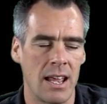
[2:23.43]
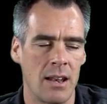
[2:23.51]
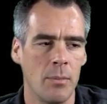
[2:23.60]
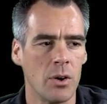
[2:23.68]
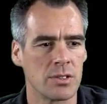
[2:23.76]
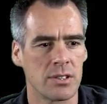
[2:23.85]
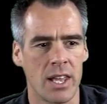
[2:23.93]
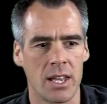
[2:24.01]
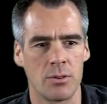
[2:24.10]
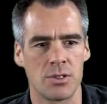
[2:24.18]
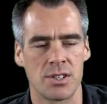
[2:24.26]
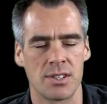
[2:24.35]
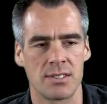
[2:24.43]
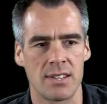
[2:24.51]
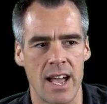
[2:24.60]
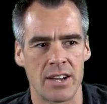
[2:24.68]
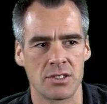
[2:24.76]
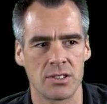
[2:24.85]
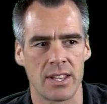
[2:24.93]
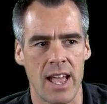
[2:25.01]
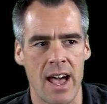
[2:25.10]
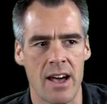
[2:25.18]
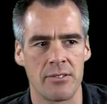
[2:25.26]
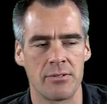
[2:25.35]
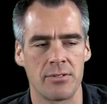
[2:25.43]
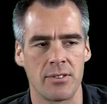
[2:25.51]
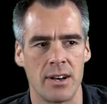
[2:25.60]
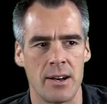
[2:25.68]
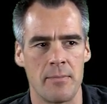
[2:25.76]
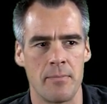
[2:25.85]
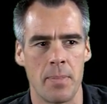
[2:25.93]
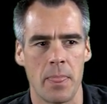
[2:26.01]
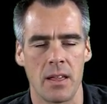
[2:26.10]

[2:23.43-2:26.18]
And most languages actually have um,